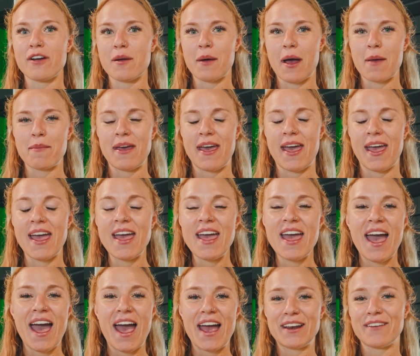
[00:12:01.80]
it might be.
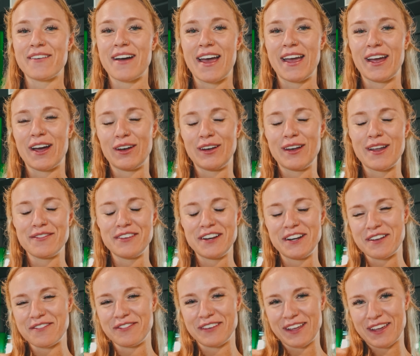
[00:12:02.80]
Anyway, a lovely,
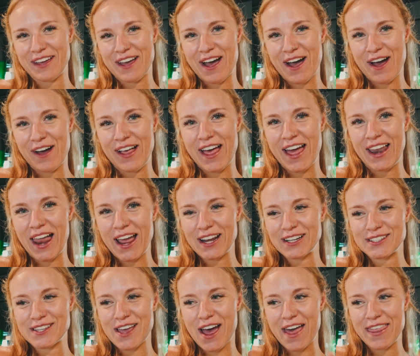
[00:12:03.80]
lovely girl,
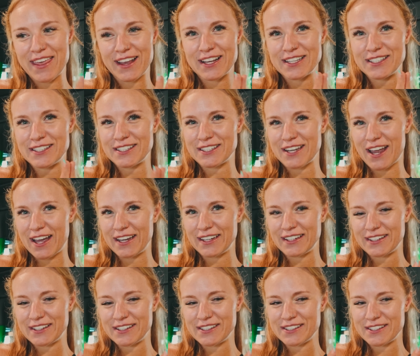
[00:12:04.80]
Alexa, I think it's
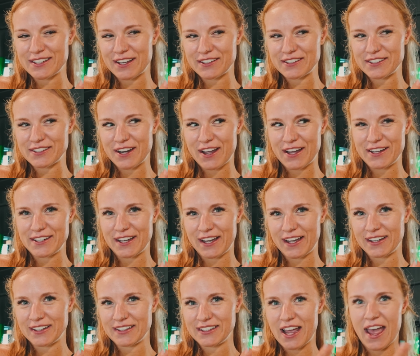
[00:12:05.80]

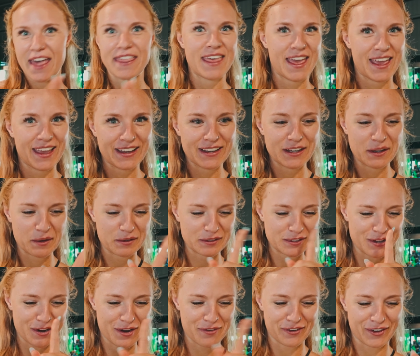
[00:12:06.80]
Snyder, I think.
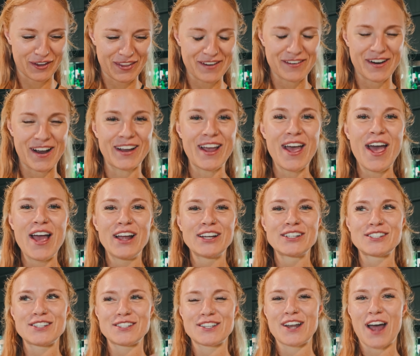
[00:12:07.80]
Sorry if I got that wrong.
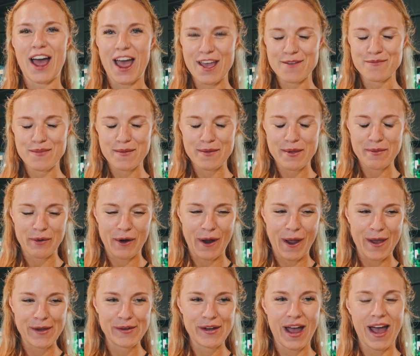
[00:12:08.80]
She's an IFBB
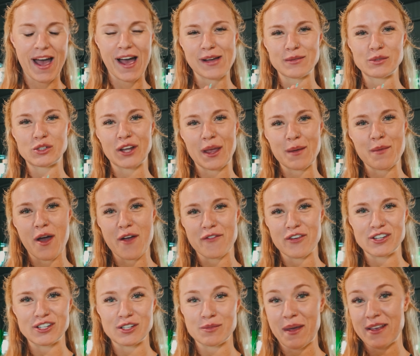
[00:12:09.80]
pro. She came over
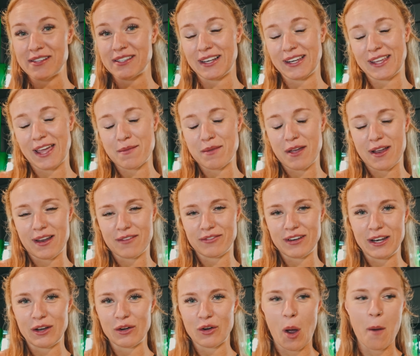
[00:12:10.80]
and just basically gave me a lovely
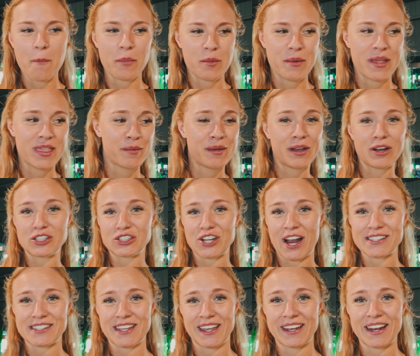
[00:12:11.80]
little compliment. Then we got
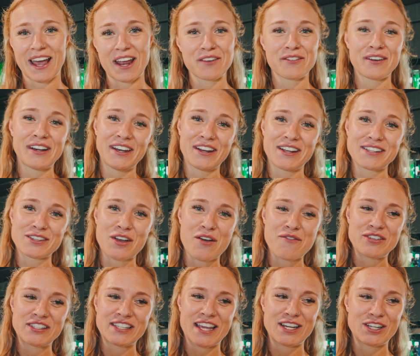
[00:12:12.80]
chatting and had a really nice
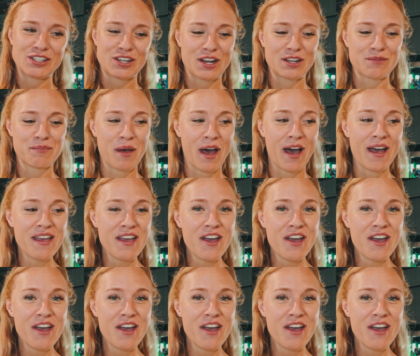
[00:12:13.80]
conversation. But